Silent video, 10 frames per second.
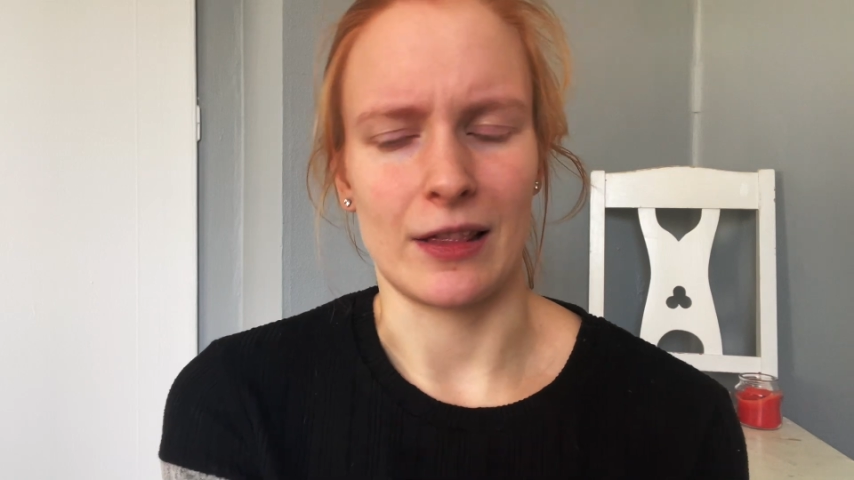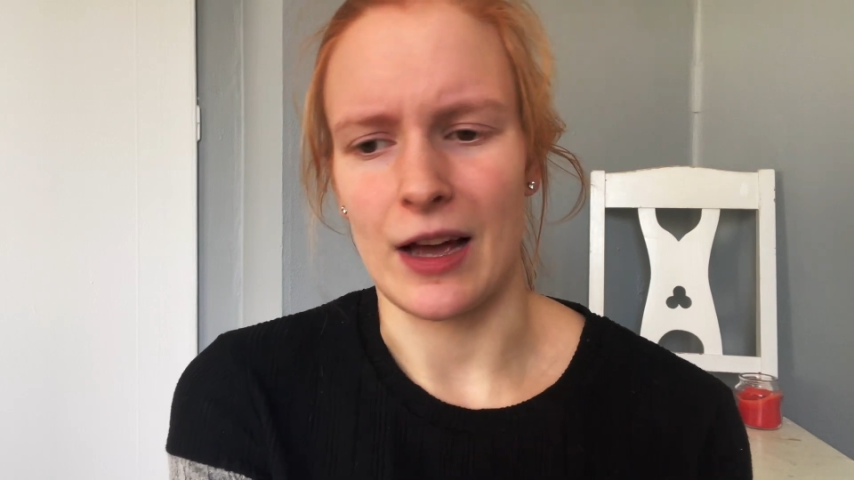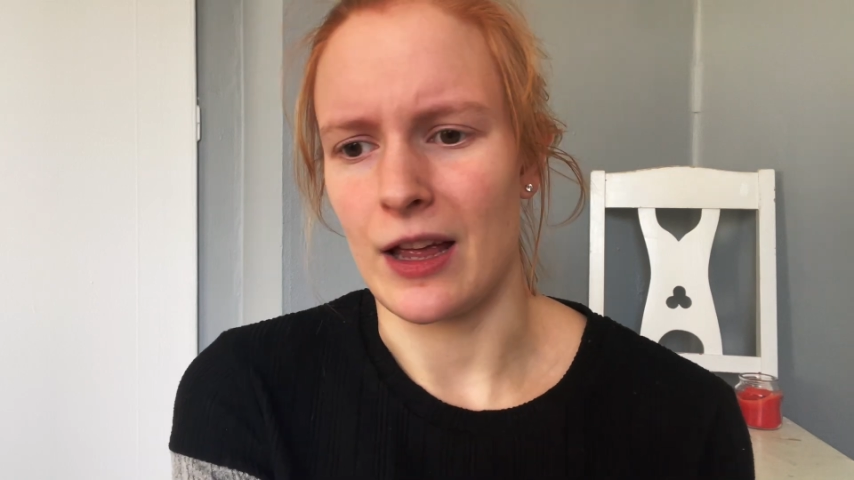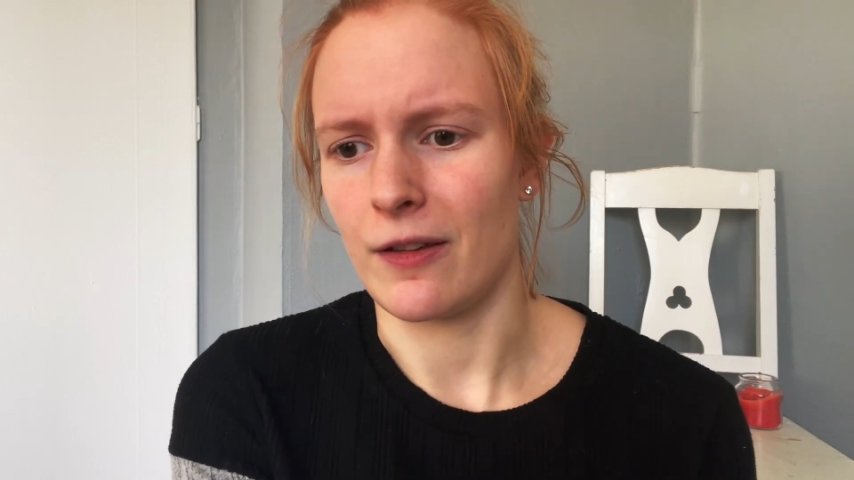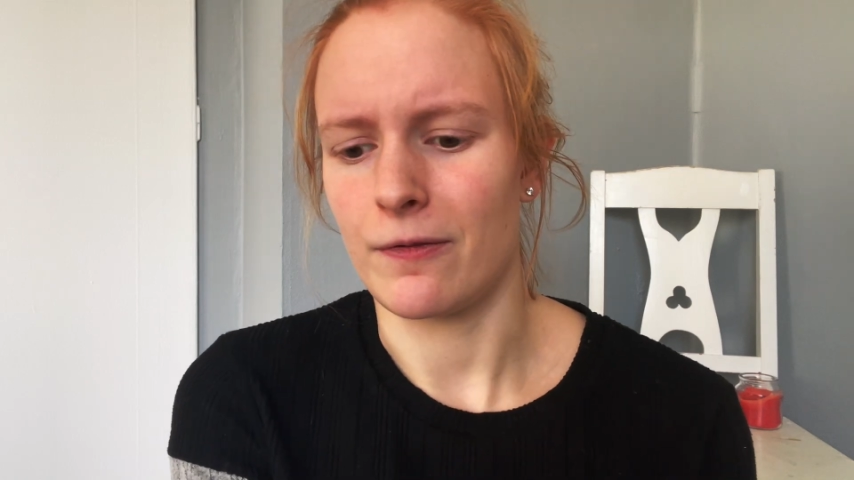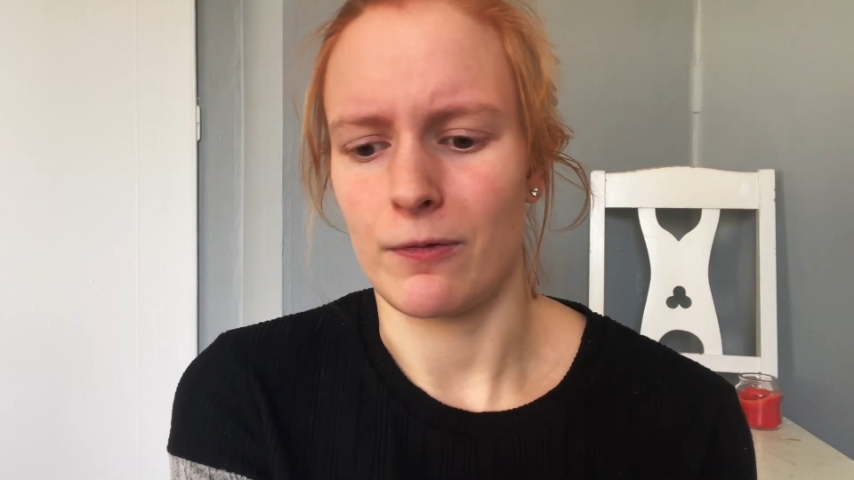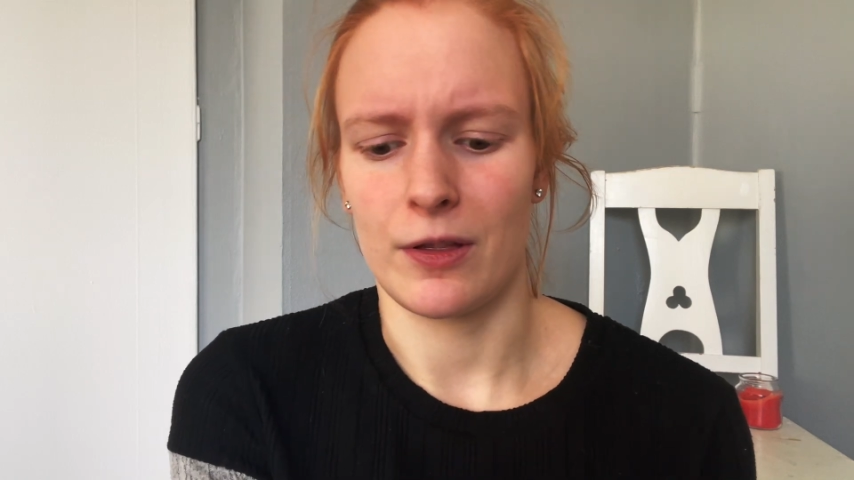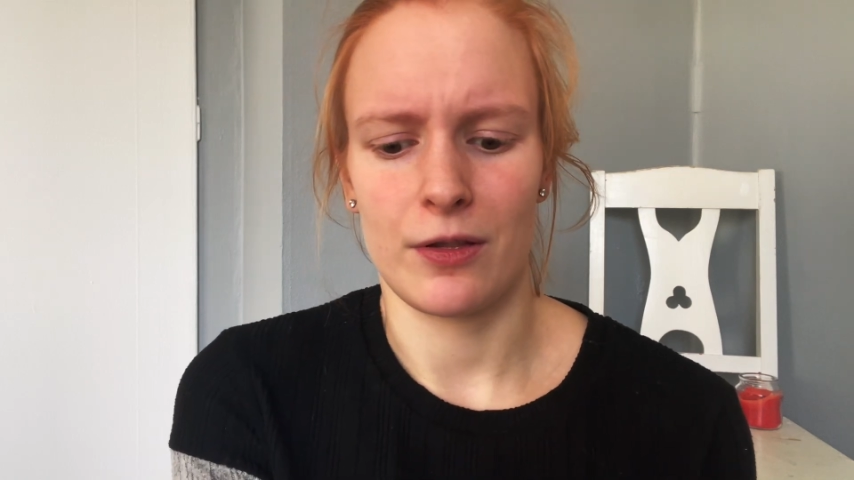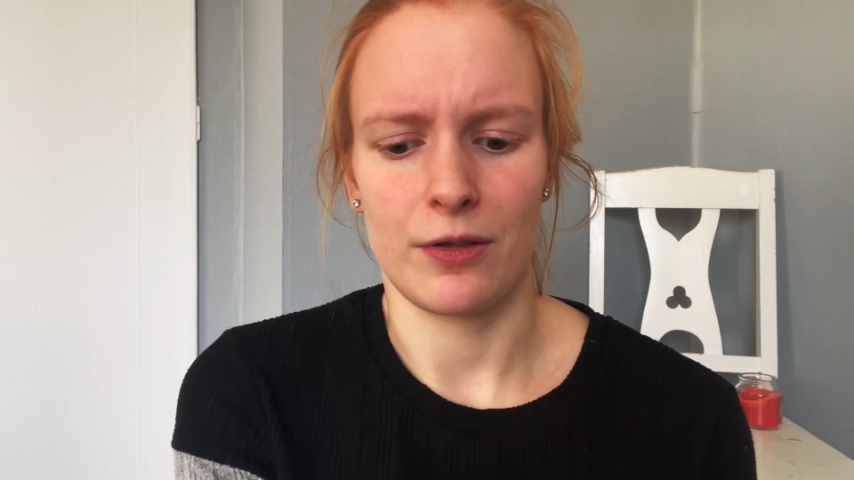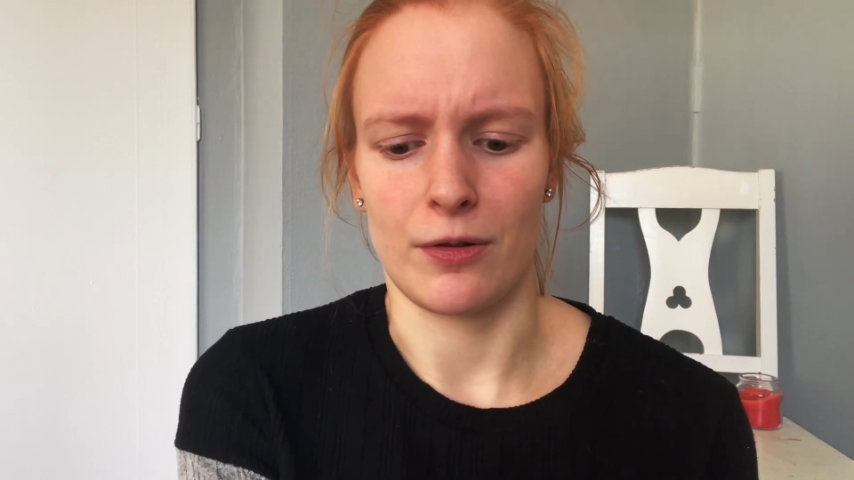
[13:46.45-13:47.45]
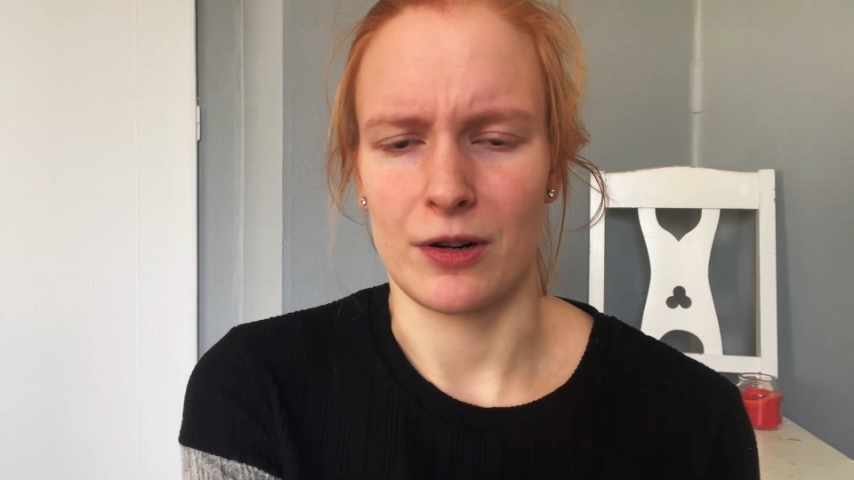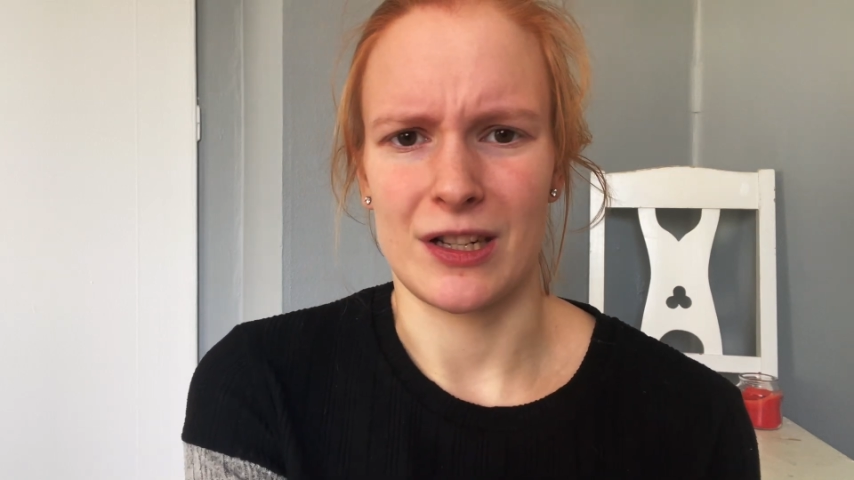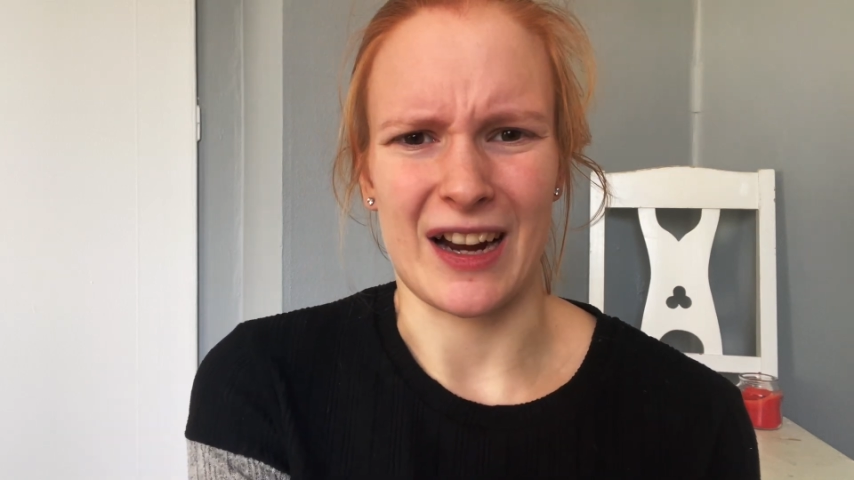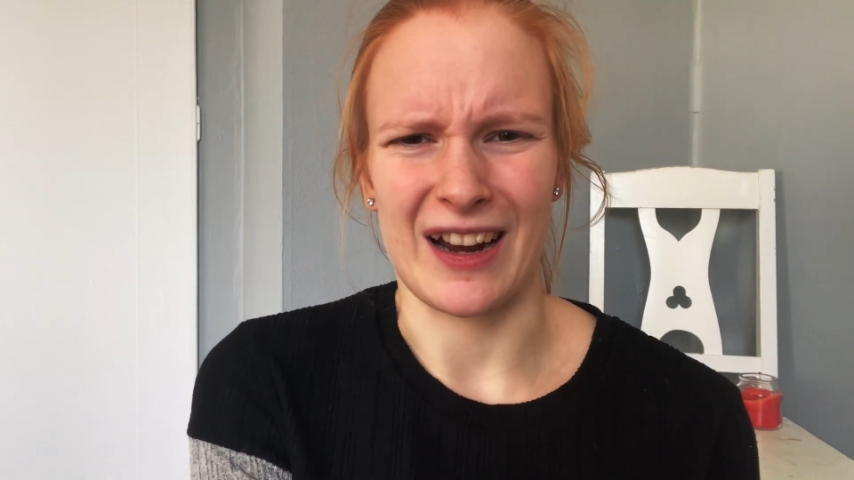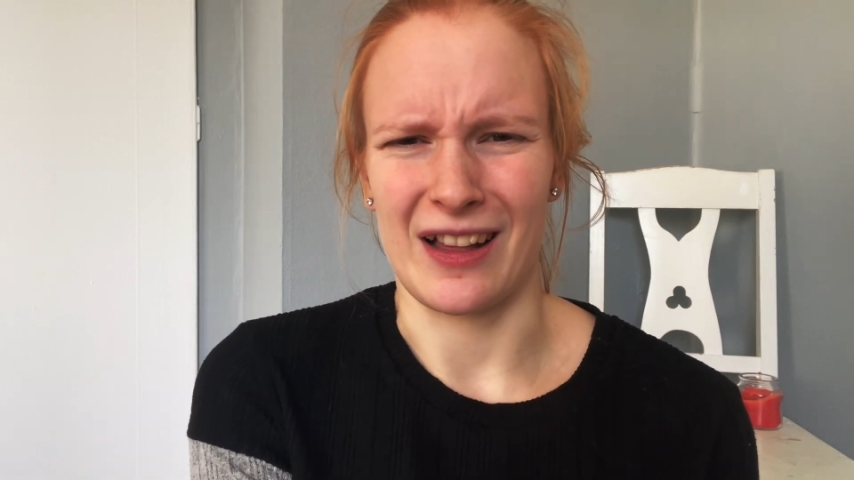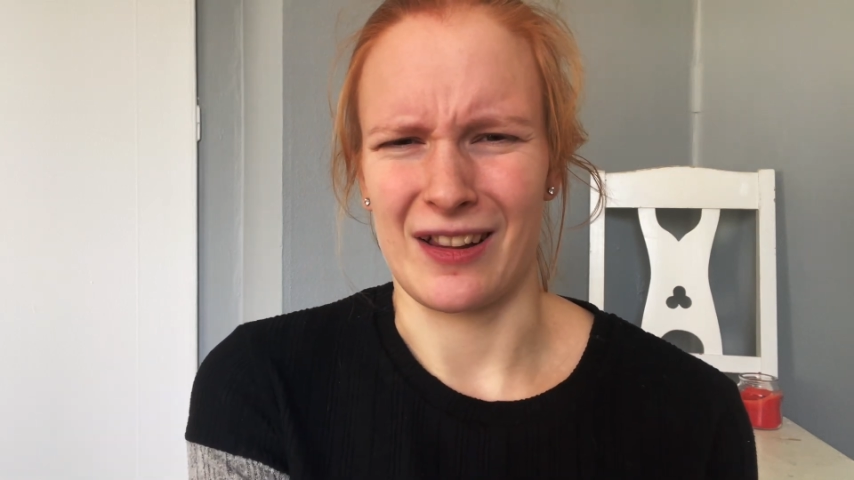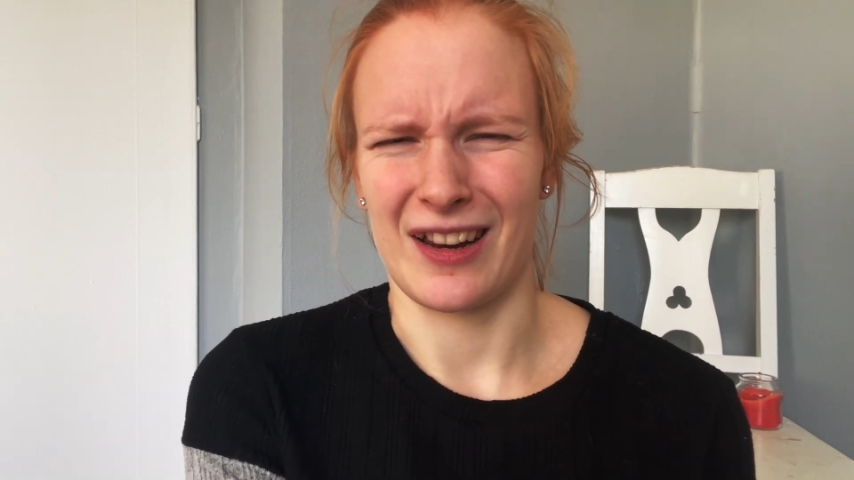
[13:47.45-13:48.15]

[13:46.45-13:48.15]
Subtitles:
life with your child.